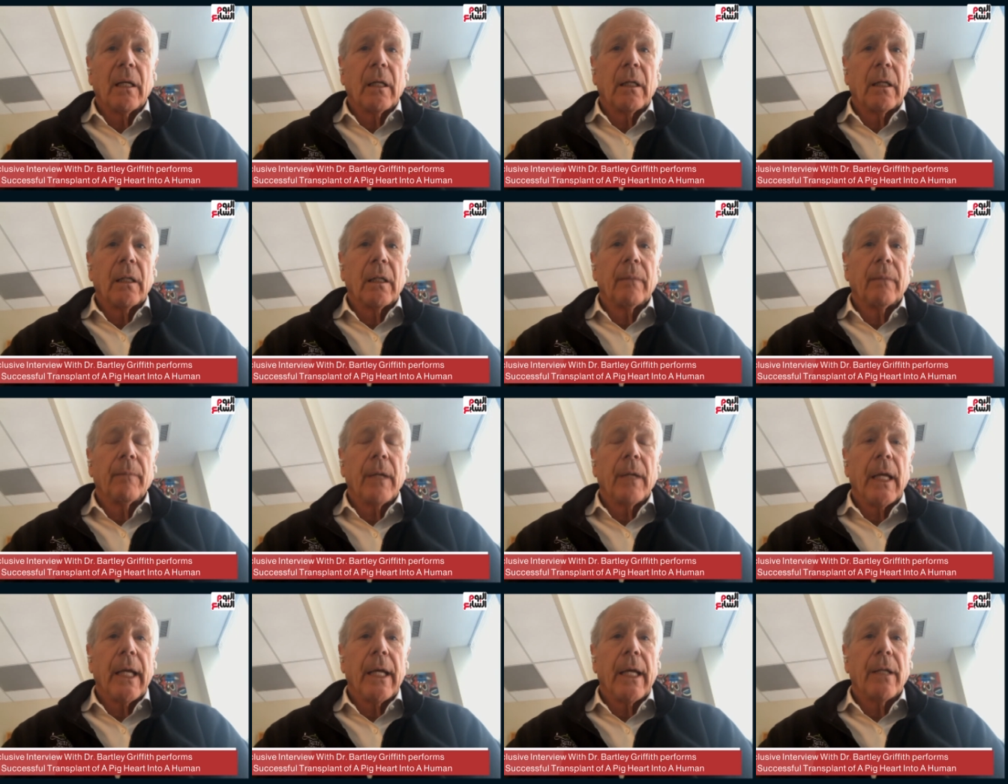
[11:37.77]

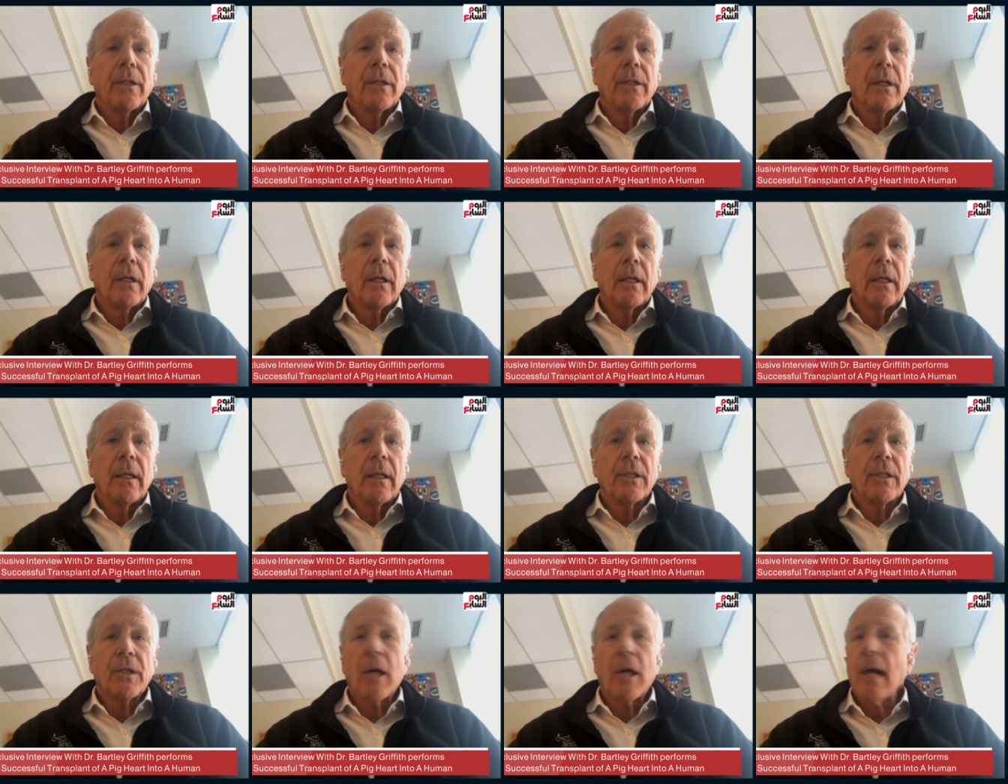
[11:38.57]
um, and uh,
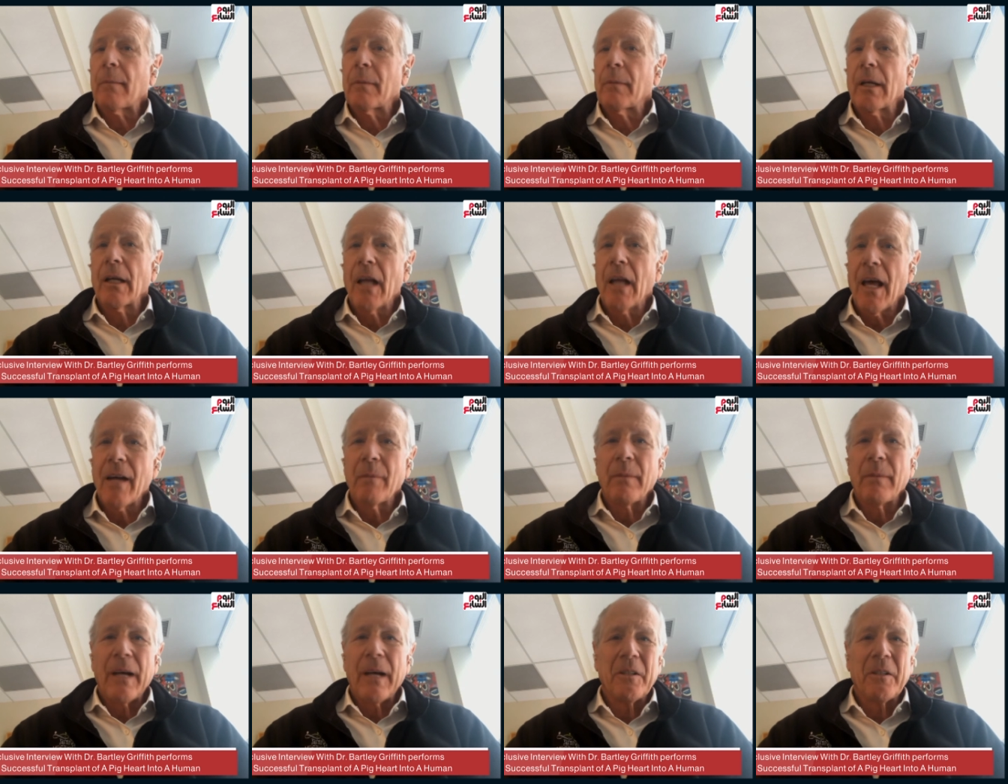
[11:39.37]
he has taught me a
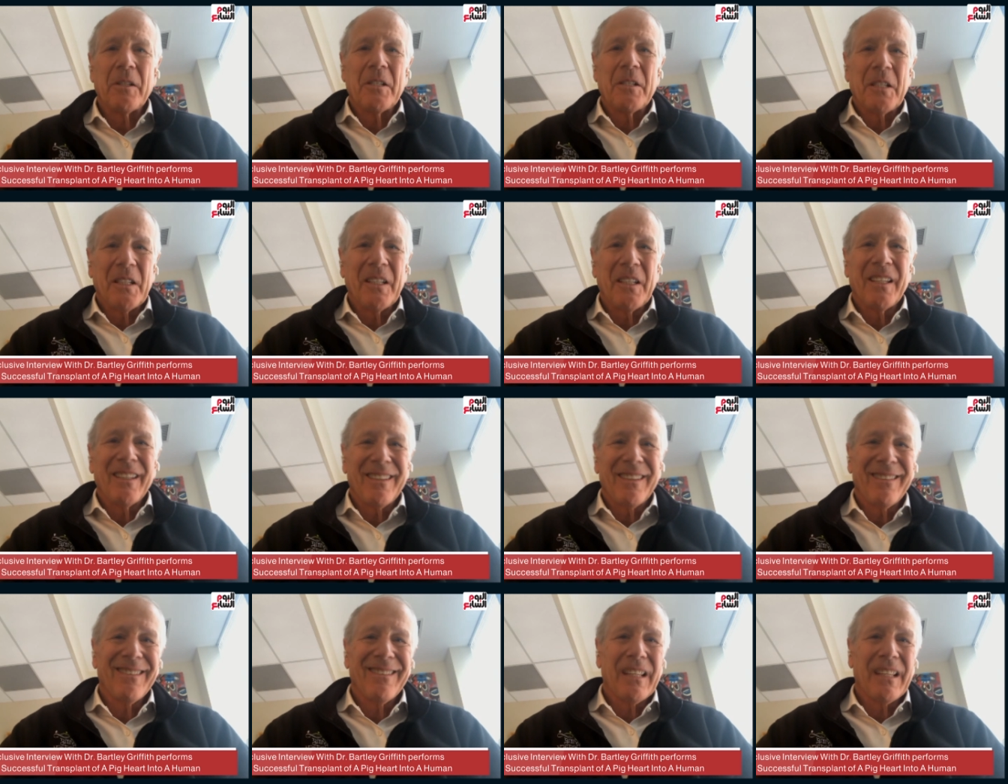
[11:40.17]
lot about uh,
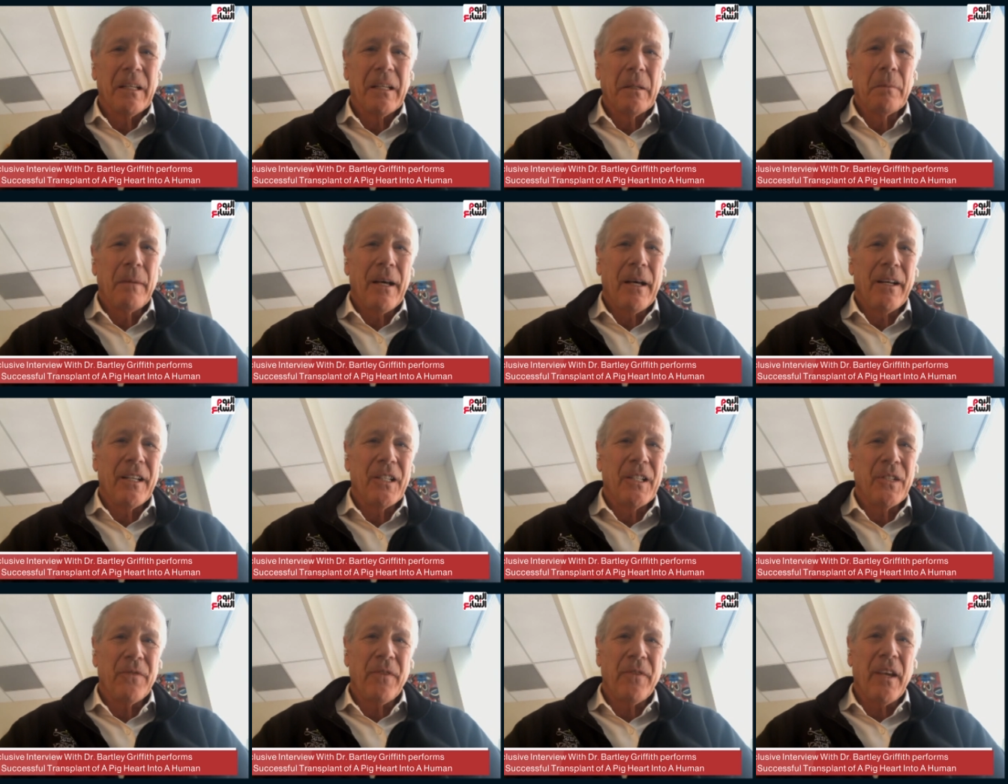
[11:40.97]
about
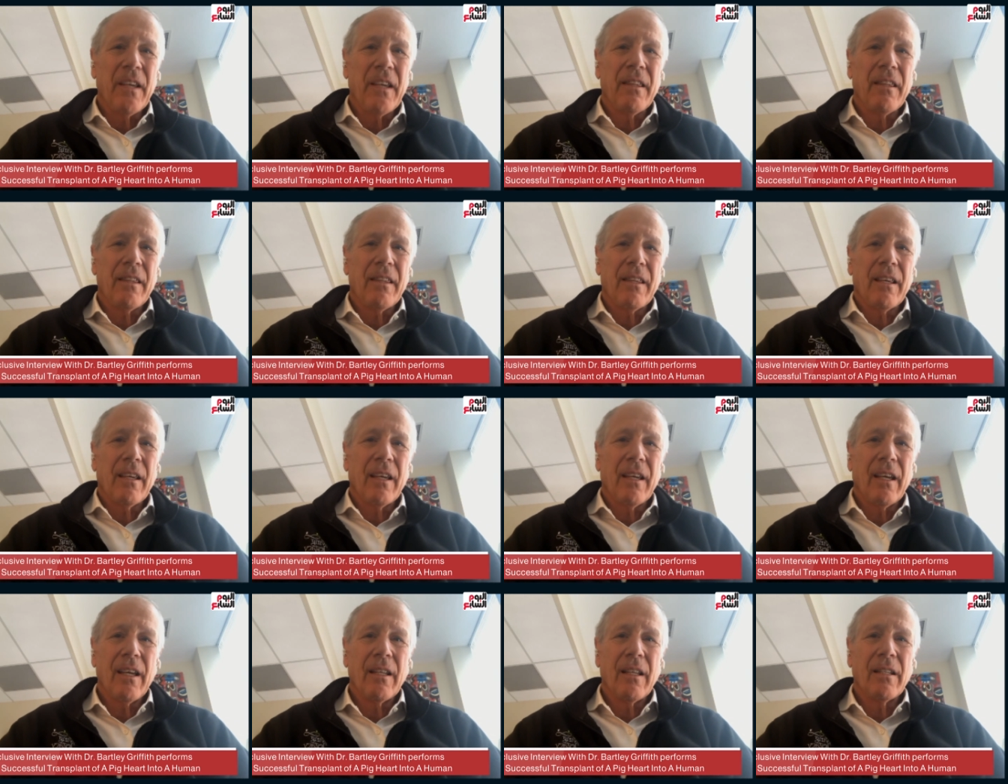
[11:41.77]
his faith,
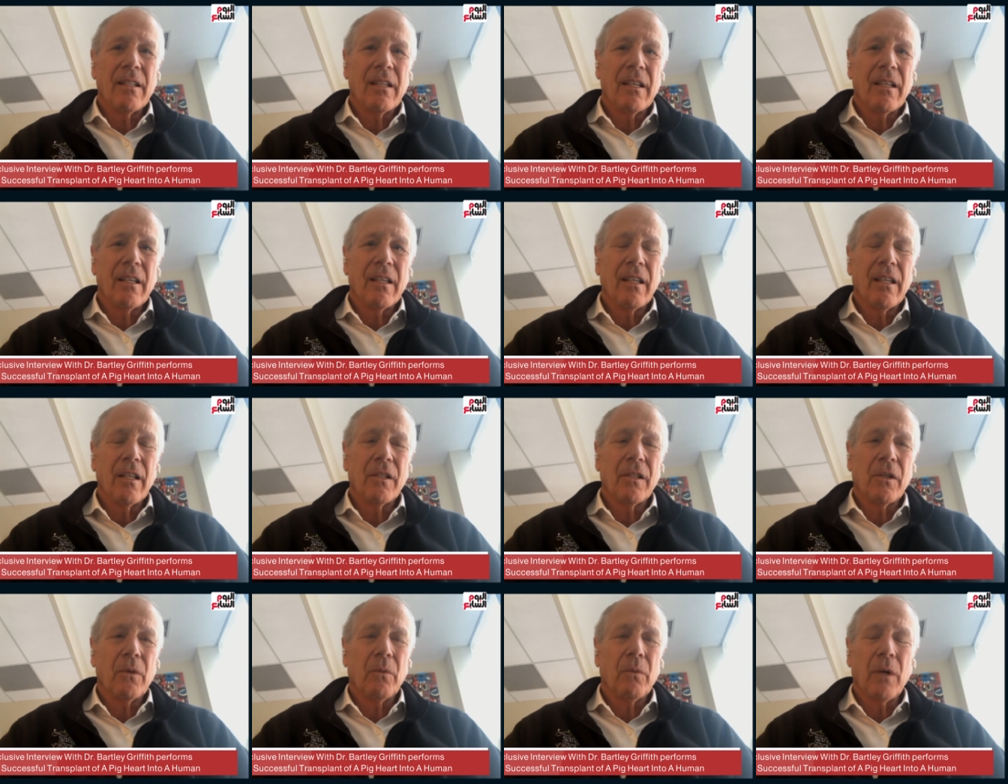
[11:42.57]
and uh,
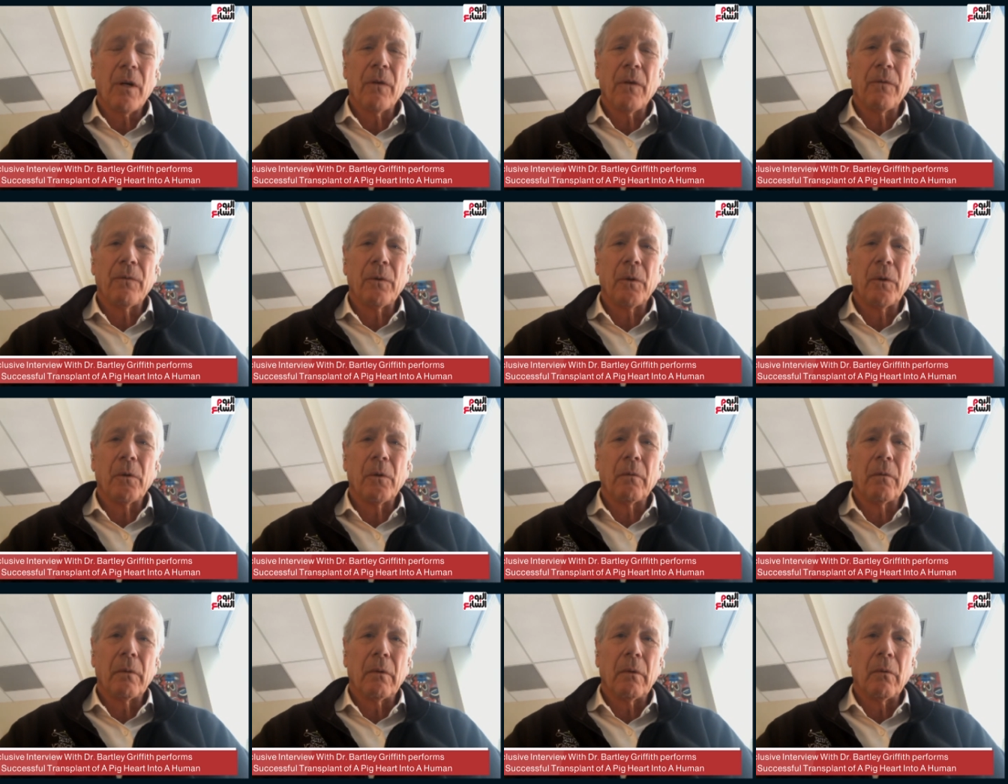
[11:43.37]
he is a
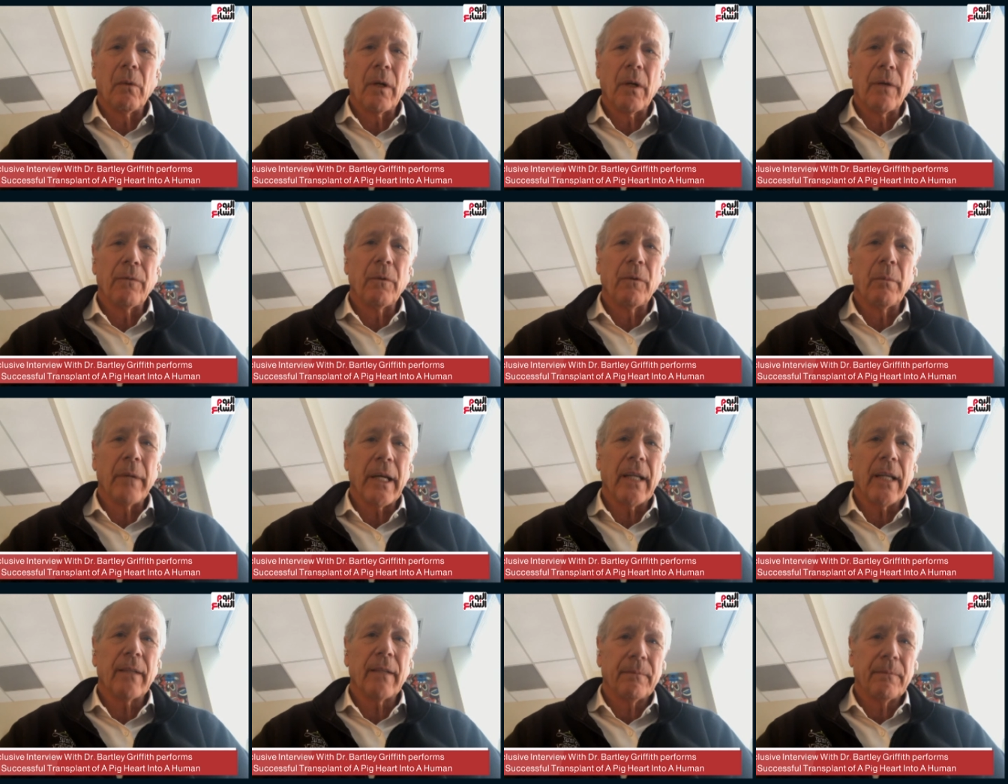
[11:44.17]
wonderful, wonderful
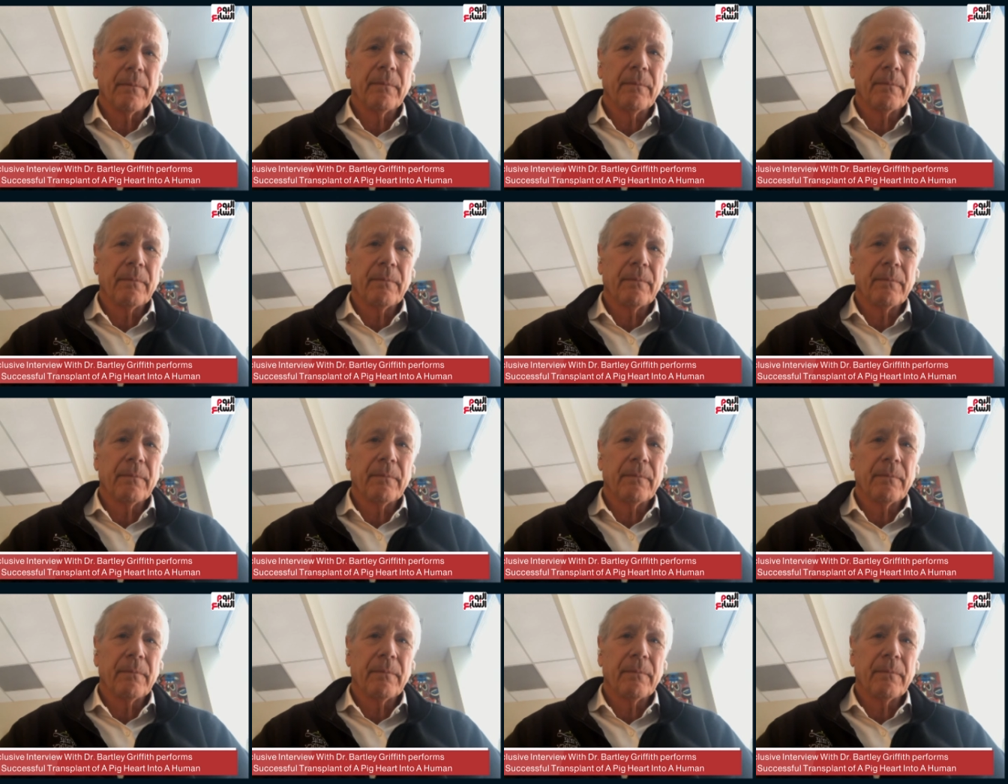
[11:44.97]
man.